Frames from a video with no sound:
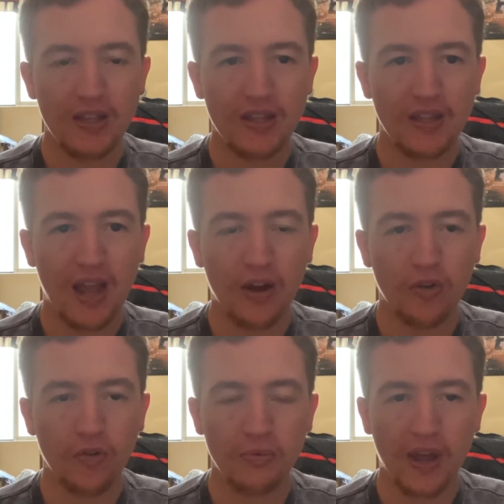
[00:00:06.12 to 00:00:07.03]
Tanner
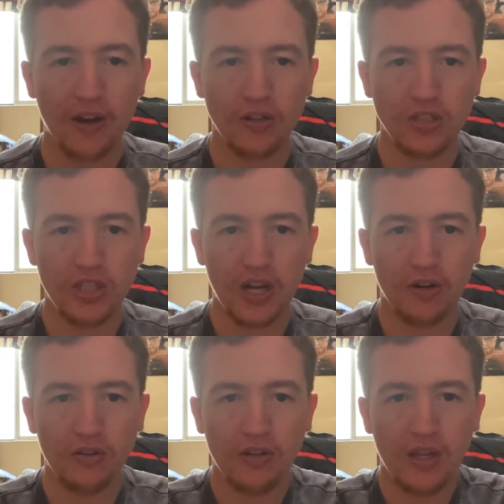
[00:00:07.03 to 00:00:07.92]
from Tanner's
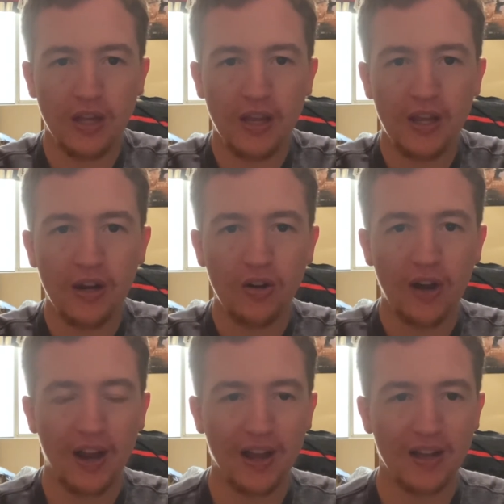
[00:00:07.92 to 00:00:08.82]
channel here,
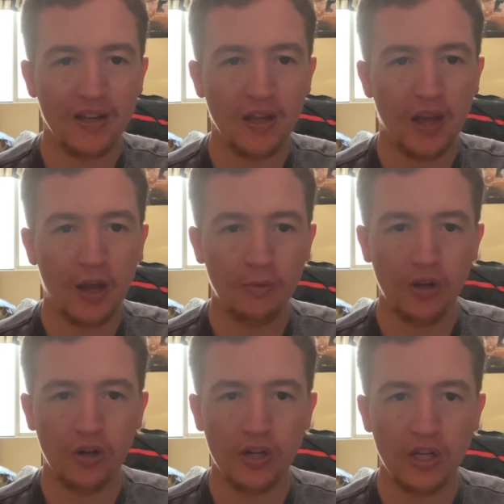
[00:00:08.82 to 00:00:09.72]
and I'm
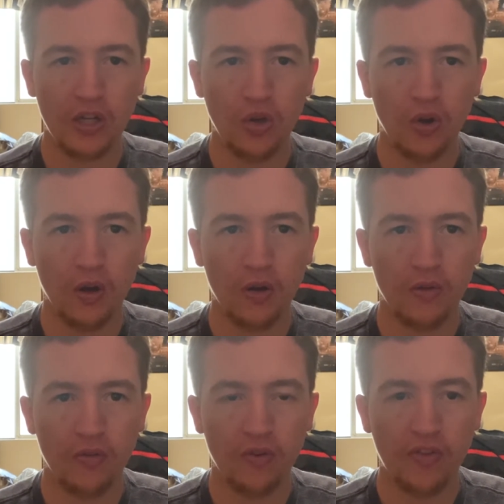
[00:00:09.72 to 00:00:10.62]
here to do a
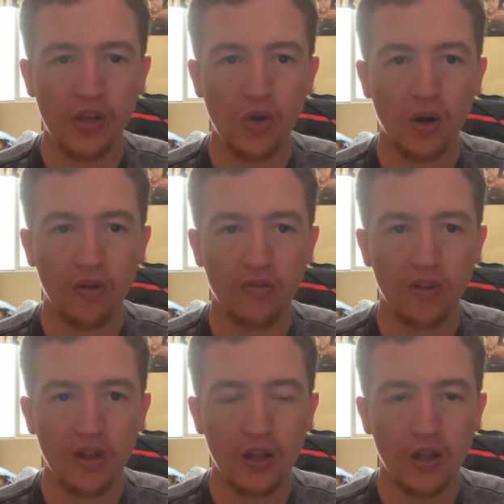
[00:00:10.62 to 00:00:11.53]
review of
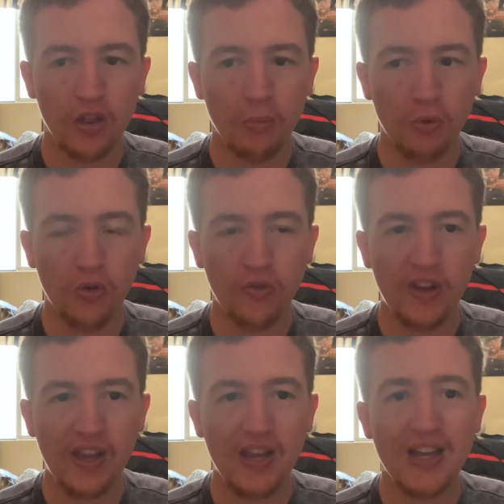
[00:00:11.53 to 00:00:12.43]
the
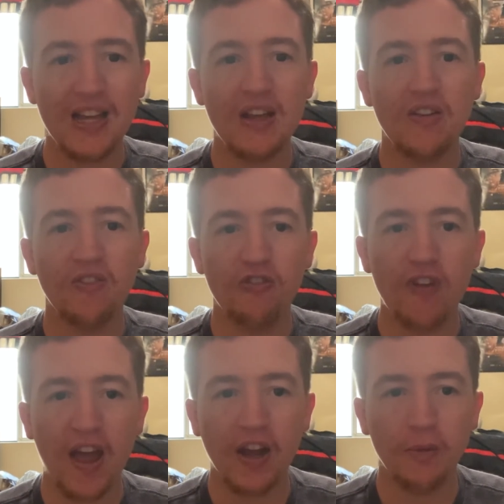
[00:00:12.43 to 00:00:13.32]
movie
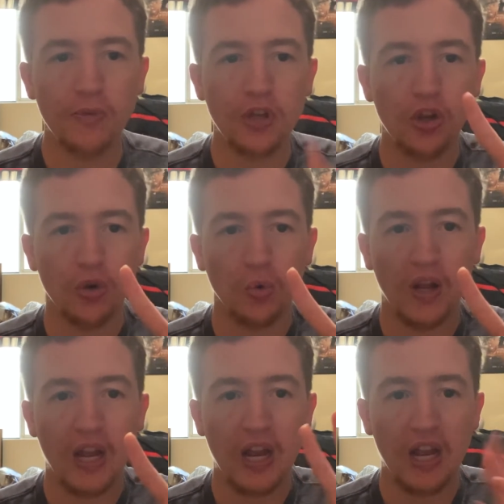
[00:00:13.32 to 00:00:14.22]
Venom 2
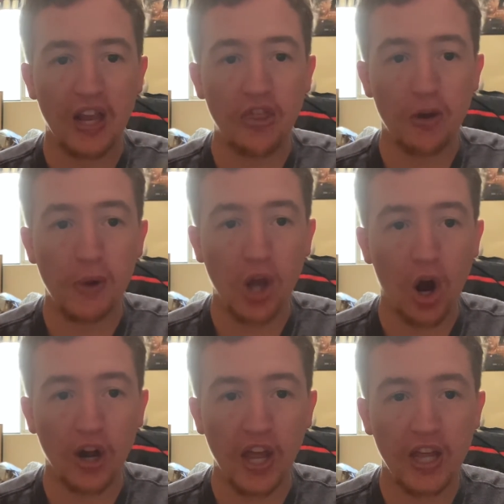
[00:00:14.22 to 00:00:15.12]
Let There Be Carnage.